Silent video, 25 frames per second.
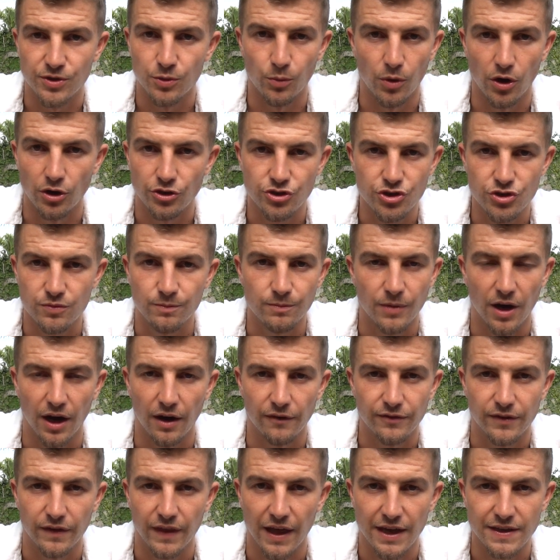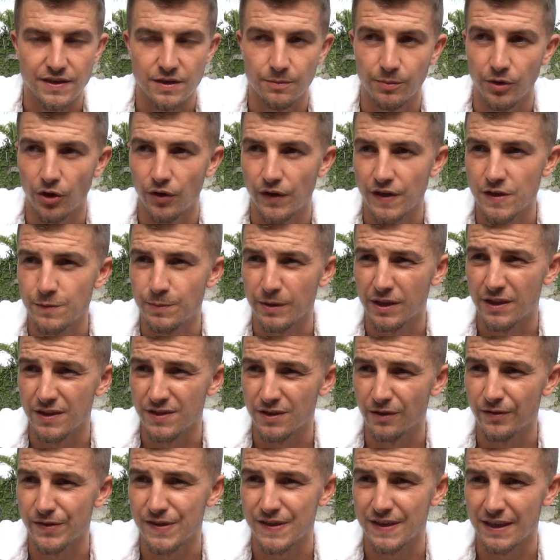to watch after that, to be honest, because
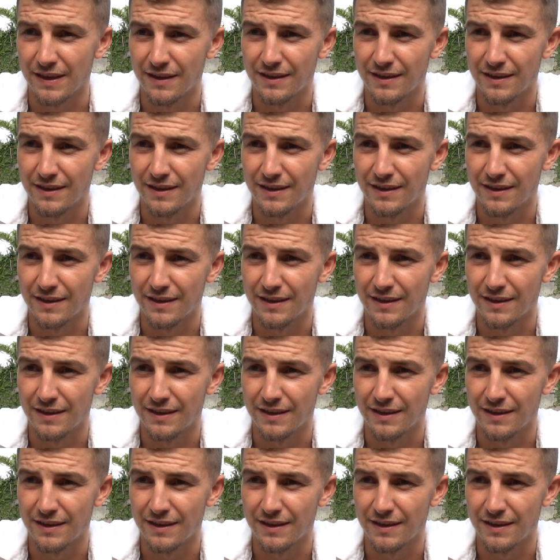obviously